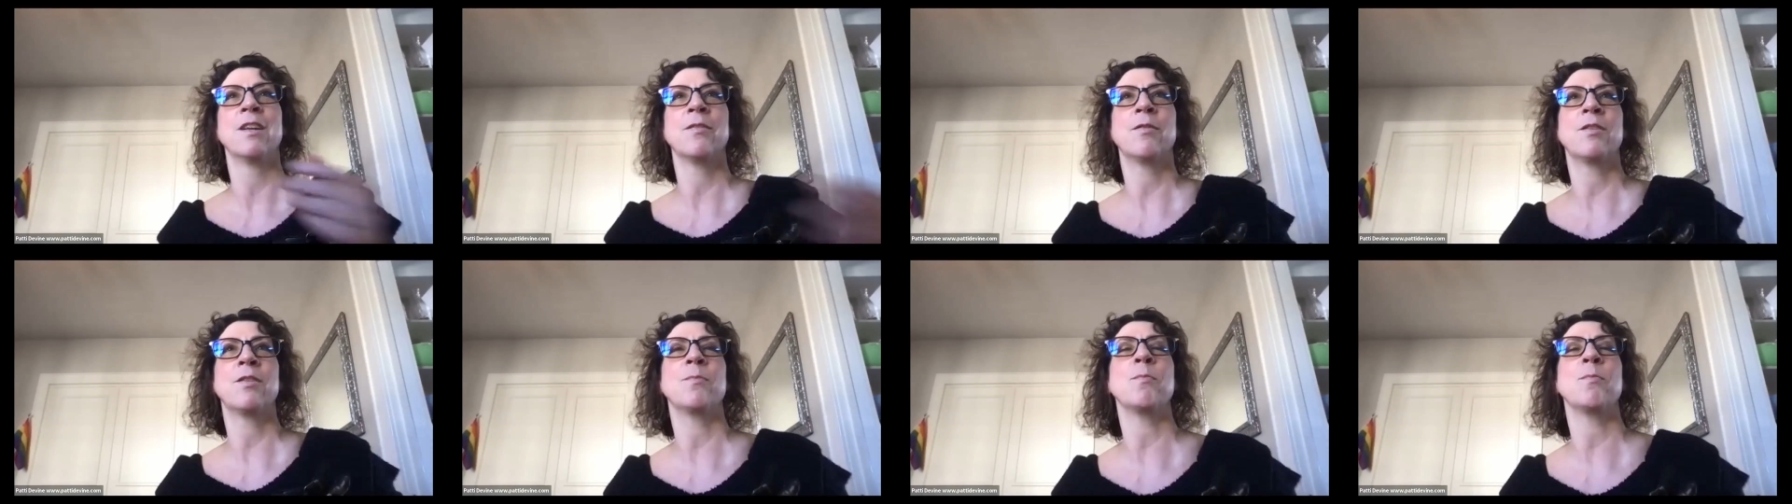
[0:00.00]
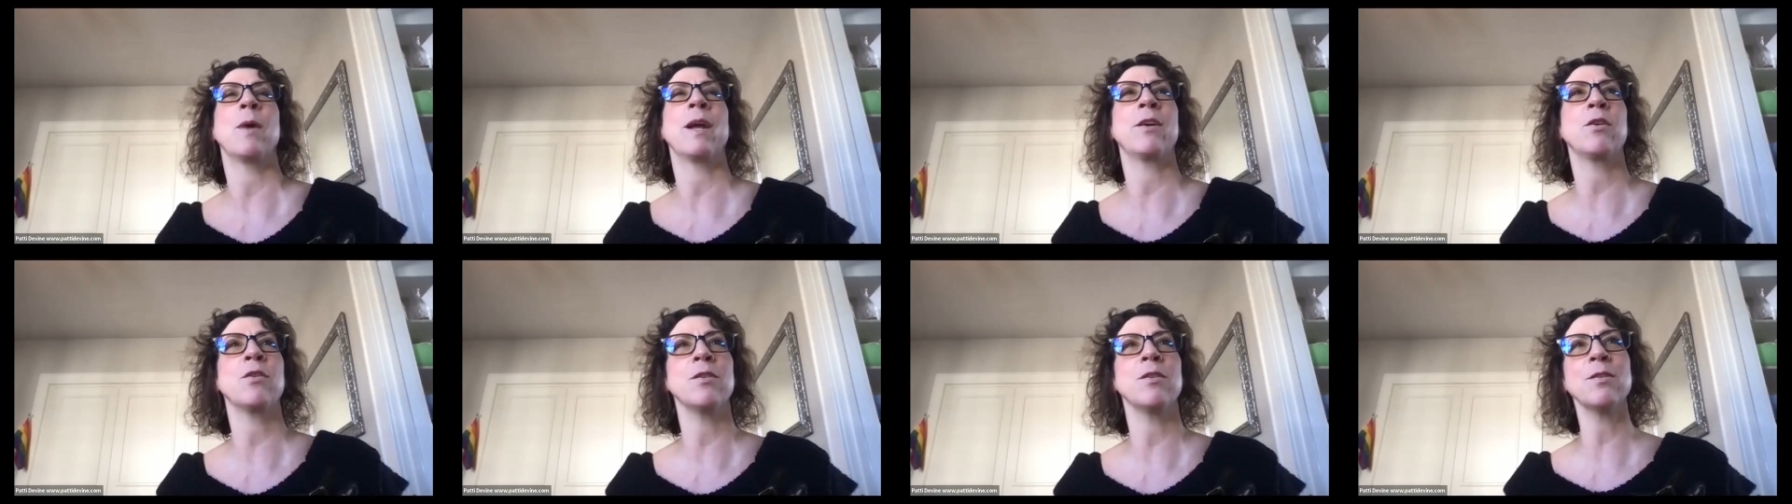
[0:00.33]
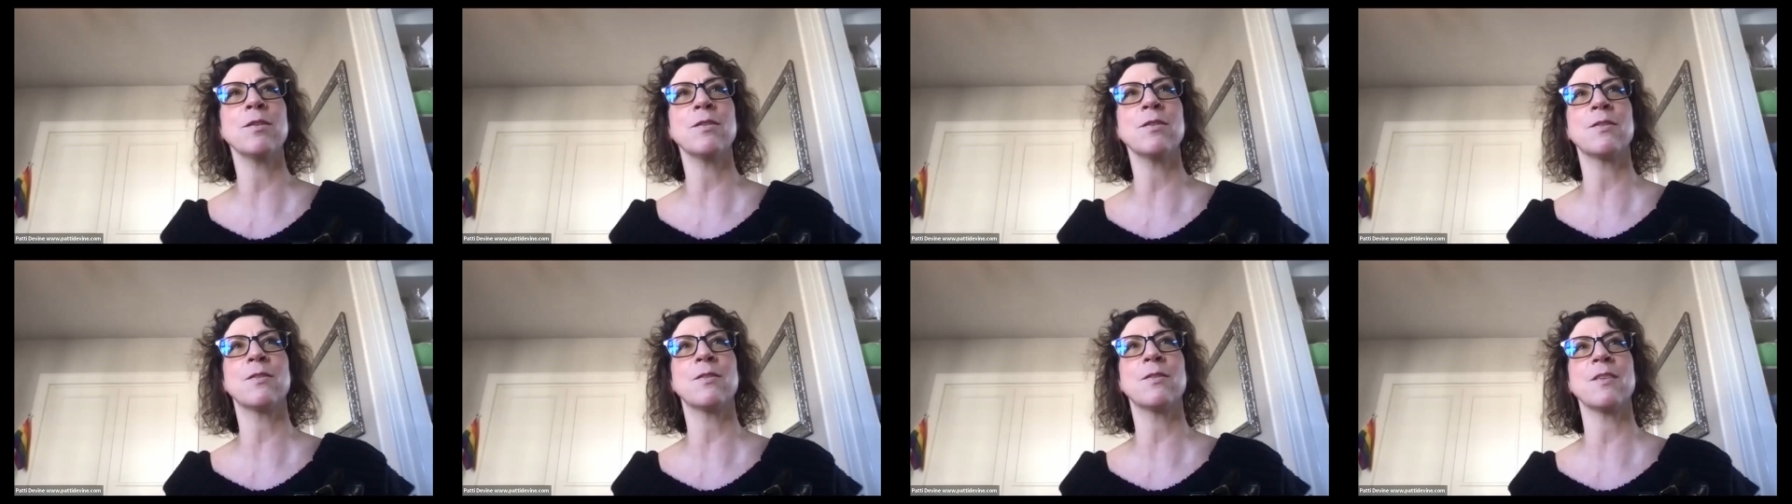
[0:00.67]
It's
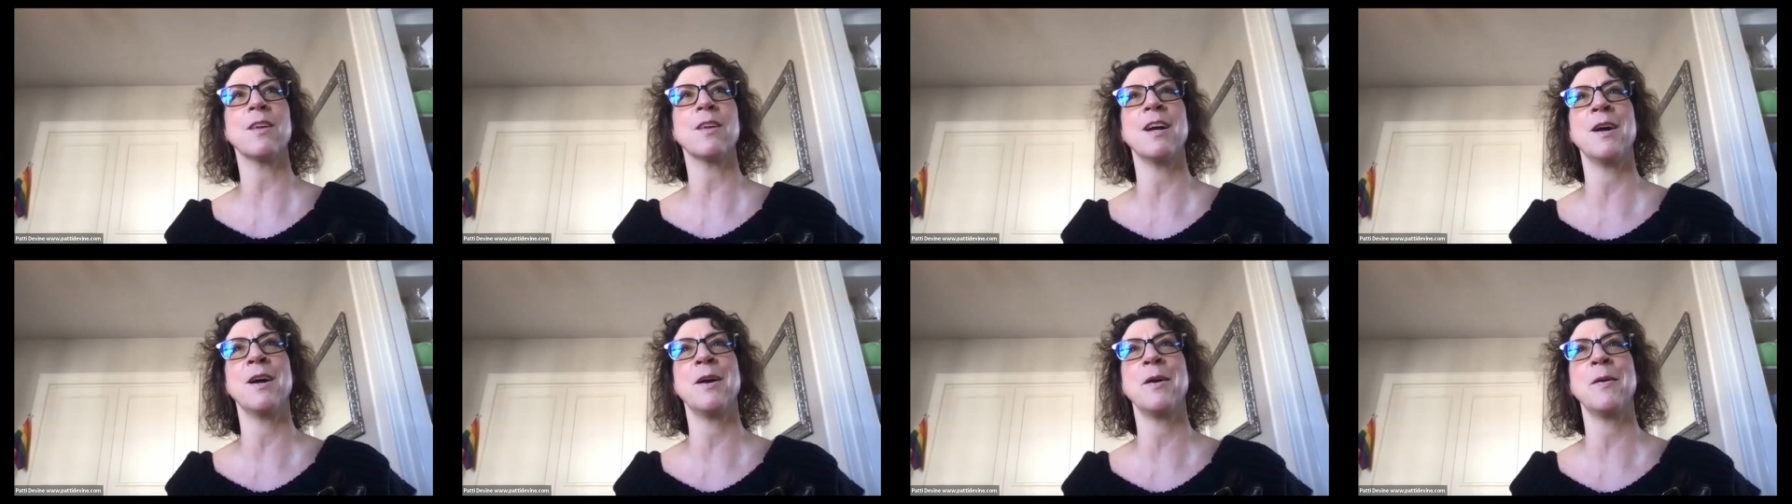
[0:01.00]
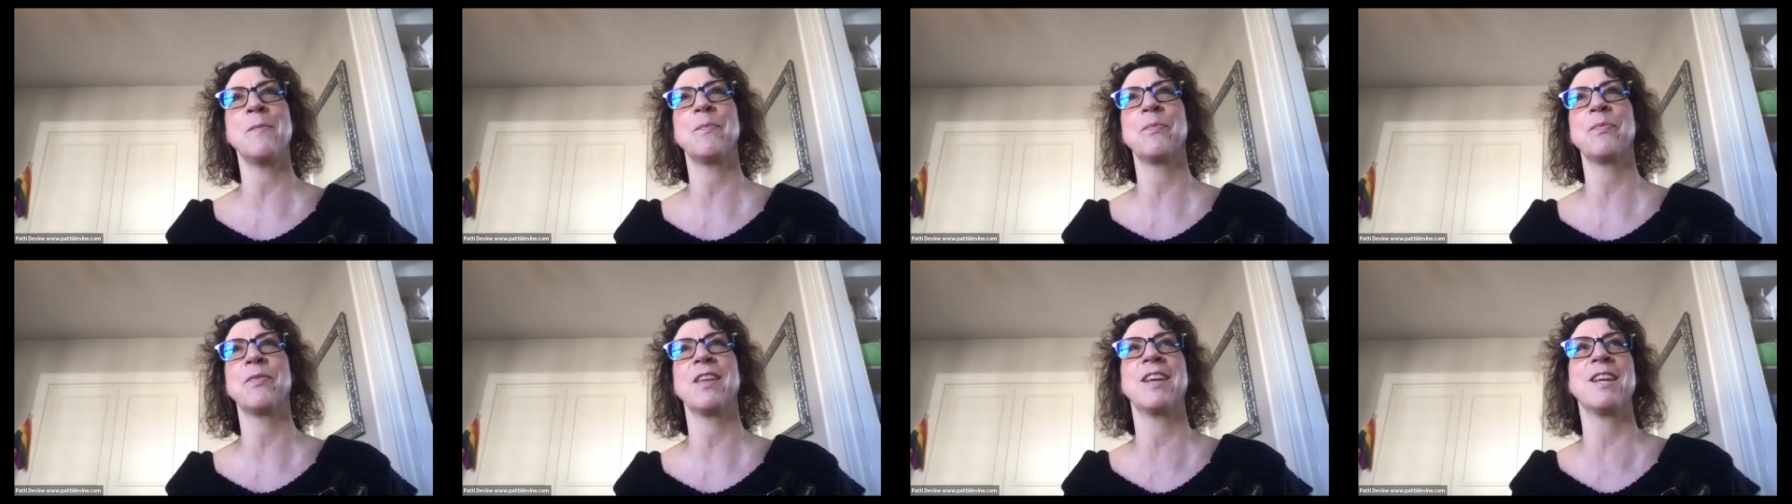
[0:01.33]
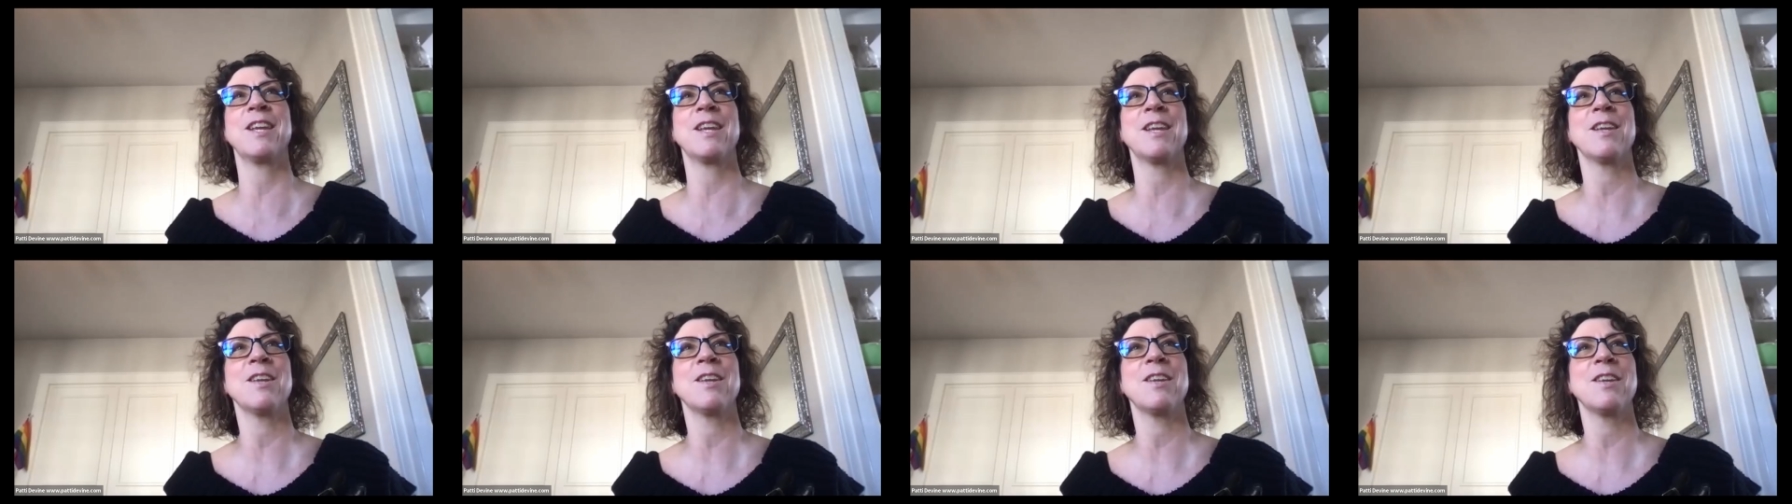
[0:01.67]
Michael's.
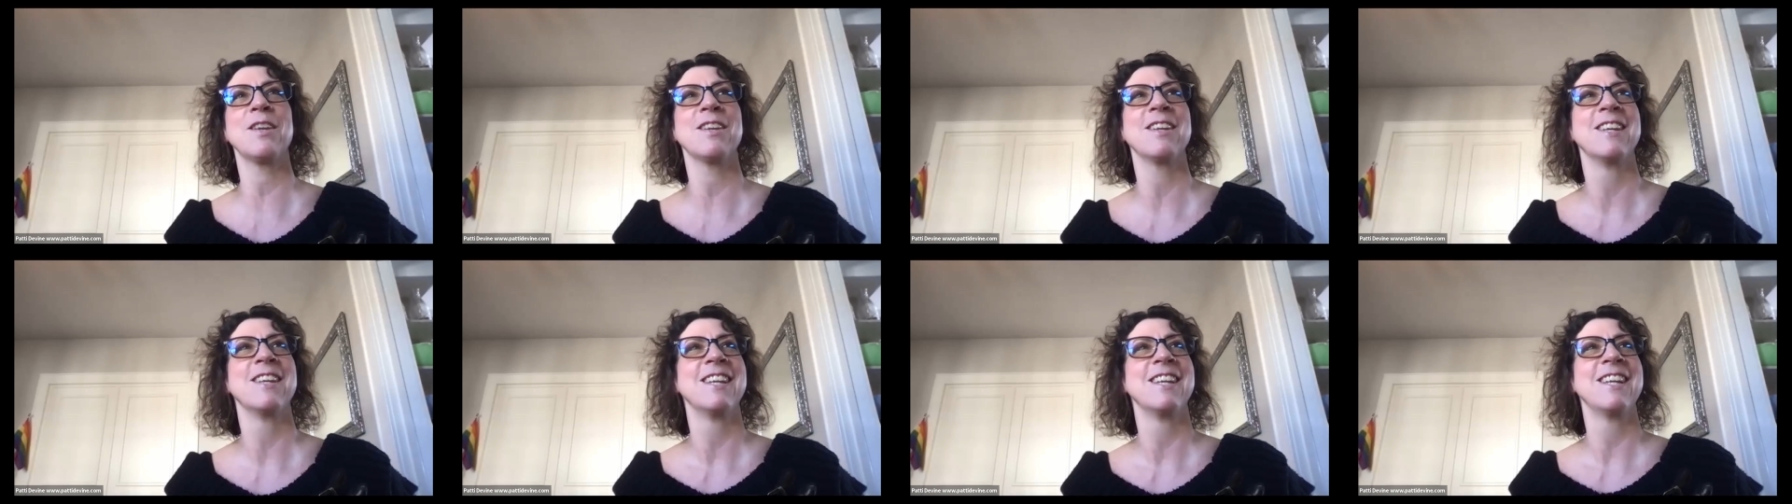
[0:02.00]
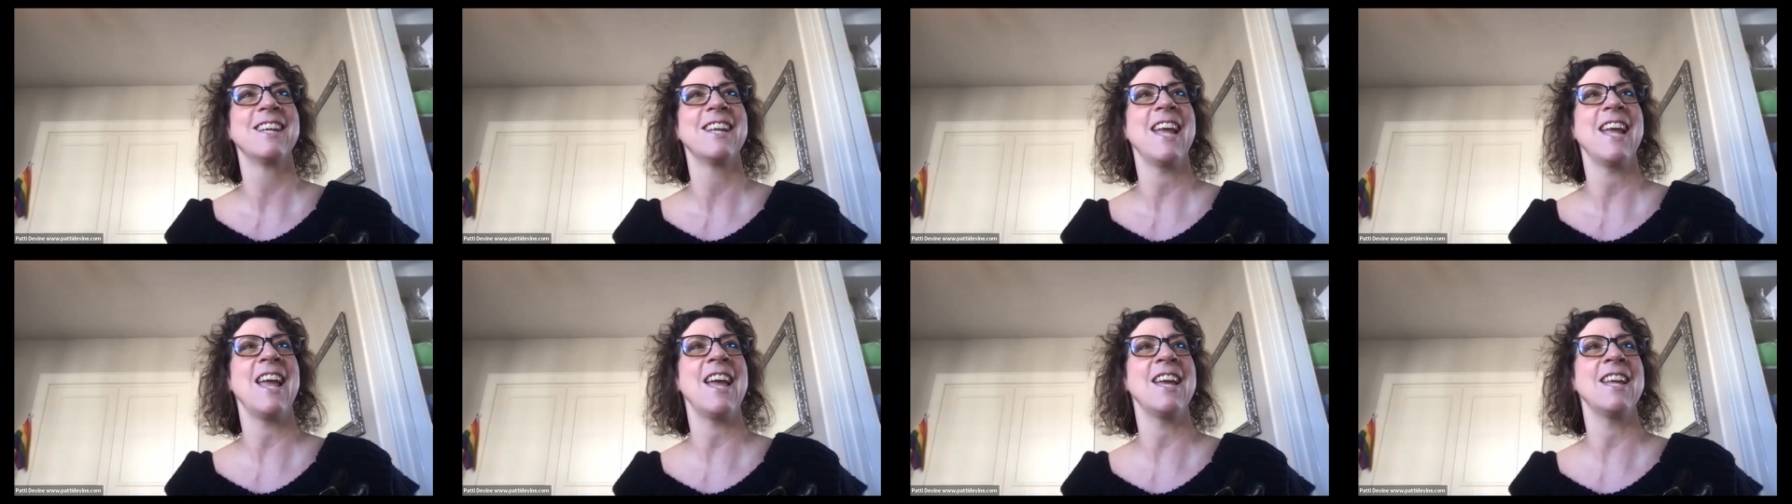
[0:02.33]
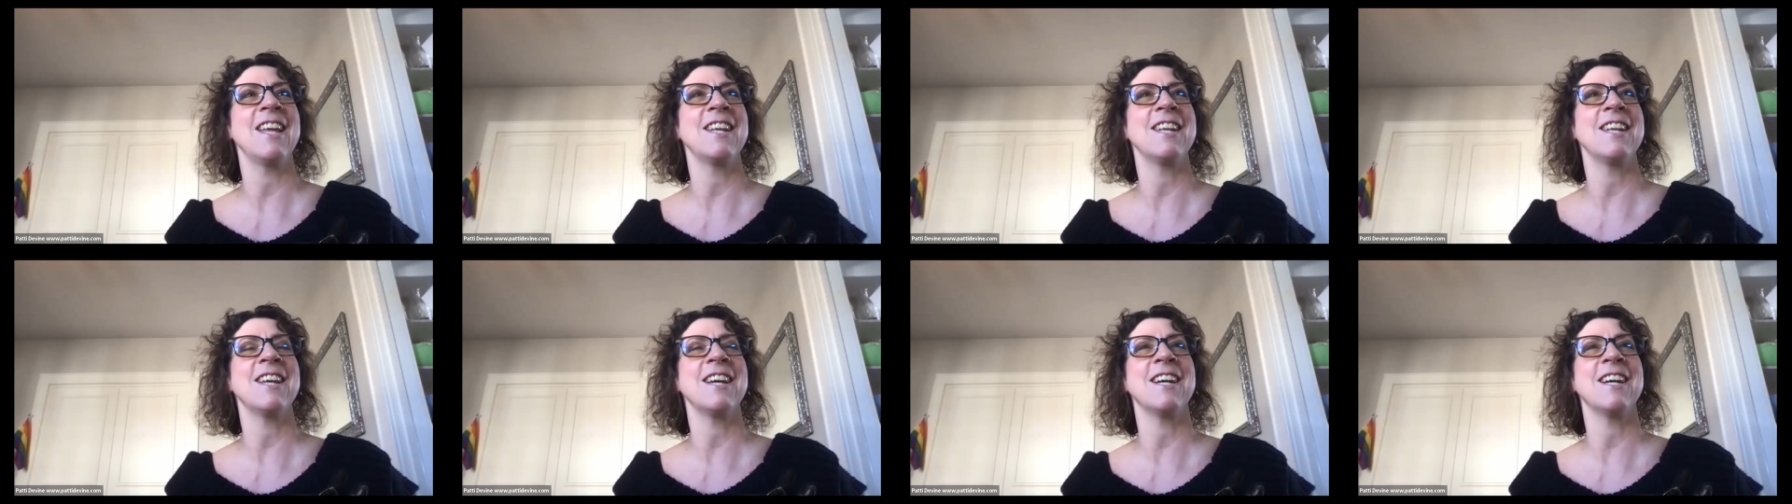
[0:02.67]

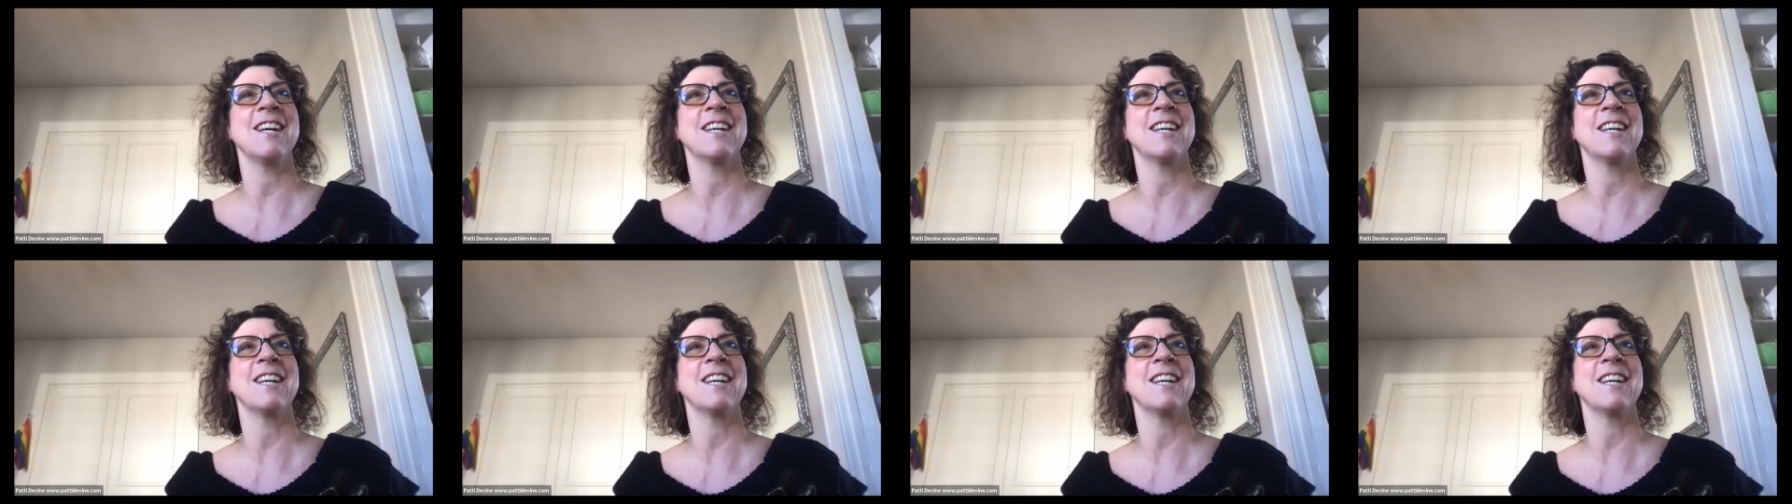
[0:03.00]
And